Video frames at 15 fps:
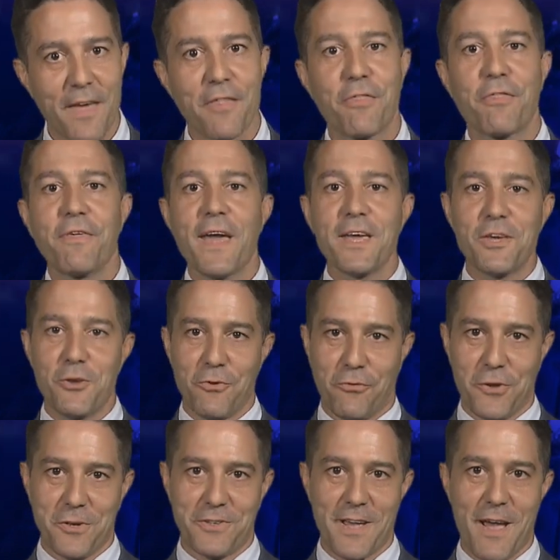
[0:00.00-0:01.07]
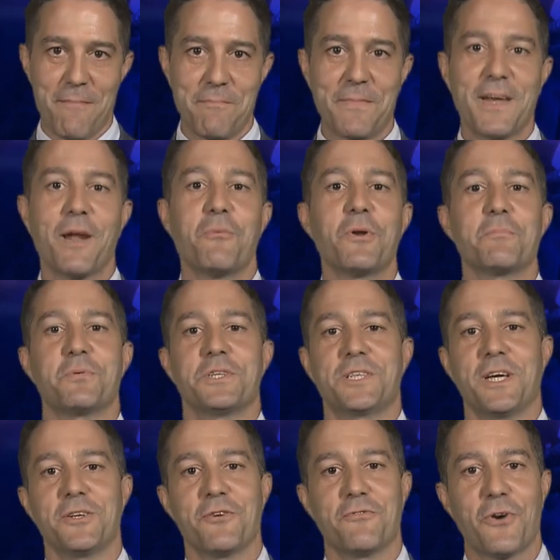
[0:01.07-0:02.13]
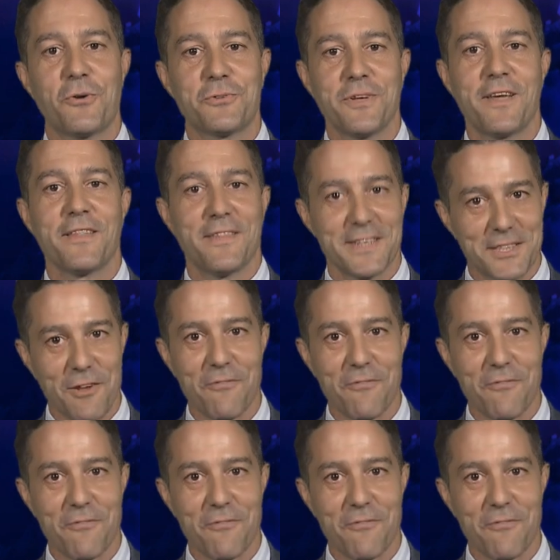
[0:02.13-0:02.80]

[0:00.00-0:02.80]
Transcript: Thank you for your time, and I would appreciate your vote this